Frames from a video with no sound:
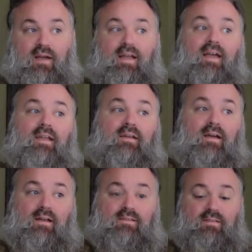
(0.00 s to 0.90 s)
I can't
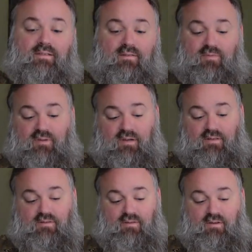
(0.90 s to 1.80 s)
dye it because
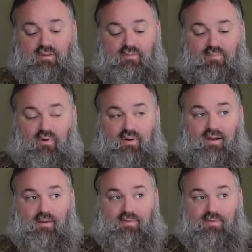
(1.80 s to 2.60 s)
it's bulking up